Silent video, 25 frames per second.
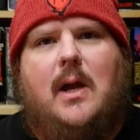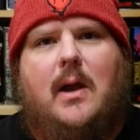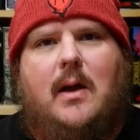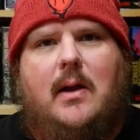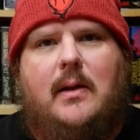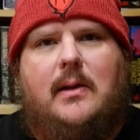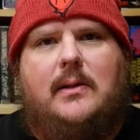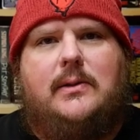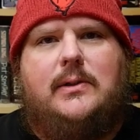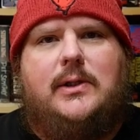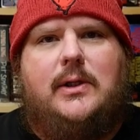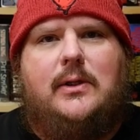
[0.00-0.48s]

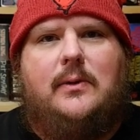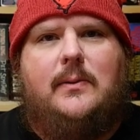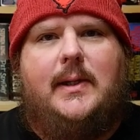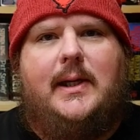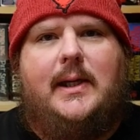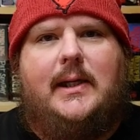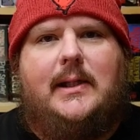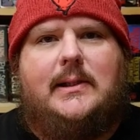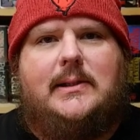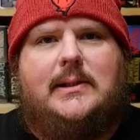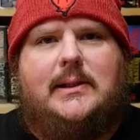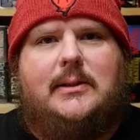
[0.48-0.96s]
on to
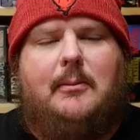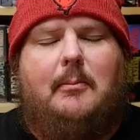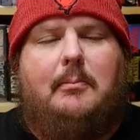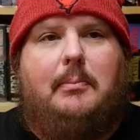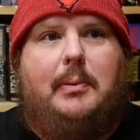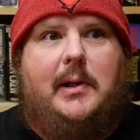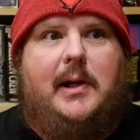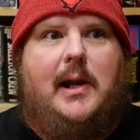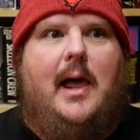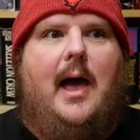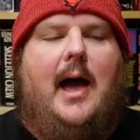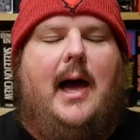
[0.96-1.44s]
its
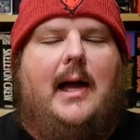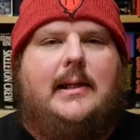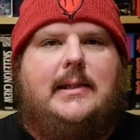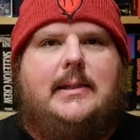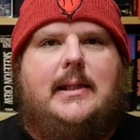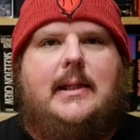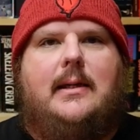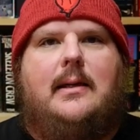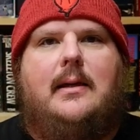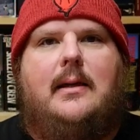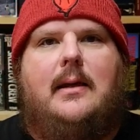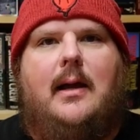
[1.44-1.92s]

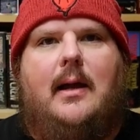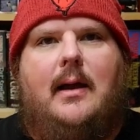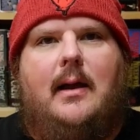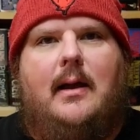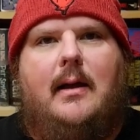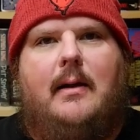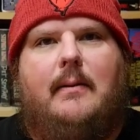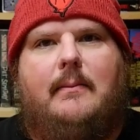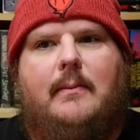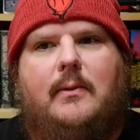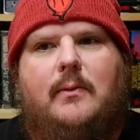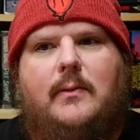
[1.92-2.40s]
plot,
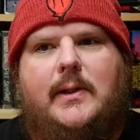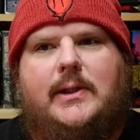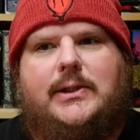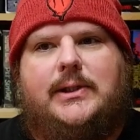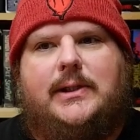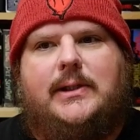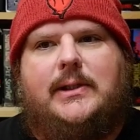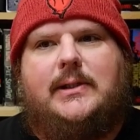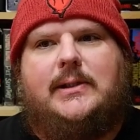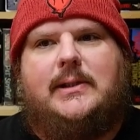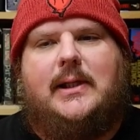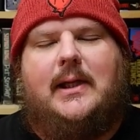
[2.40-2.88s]
um,
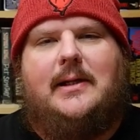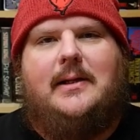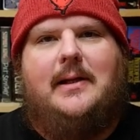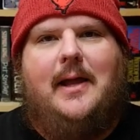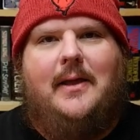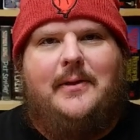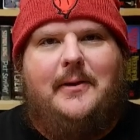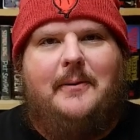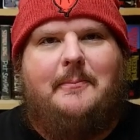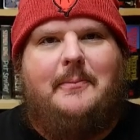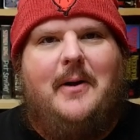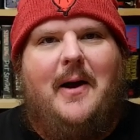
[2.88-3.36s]
which is
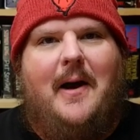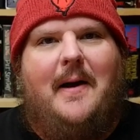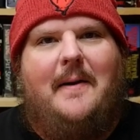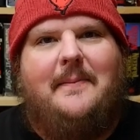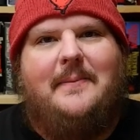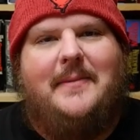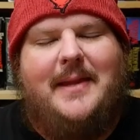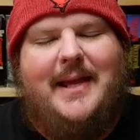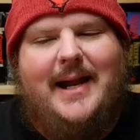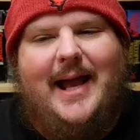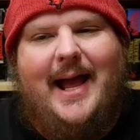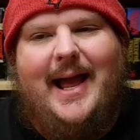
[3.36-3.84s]
another
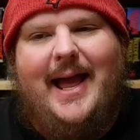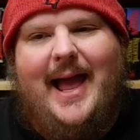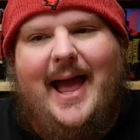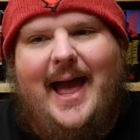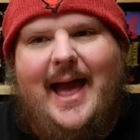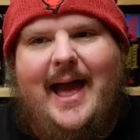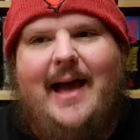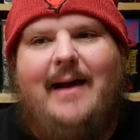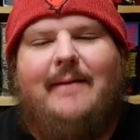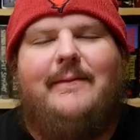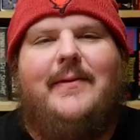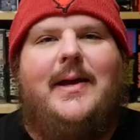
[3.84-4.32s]
problem that I
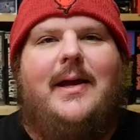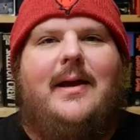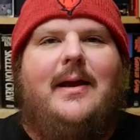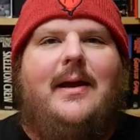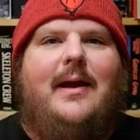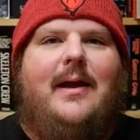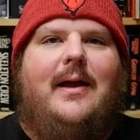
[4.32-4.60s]
have,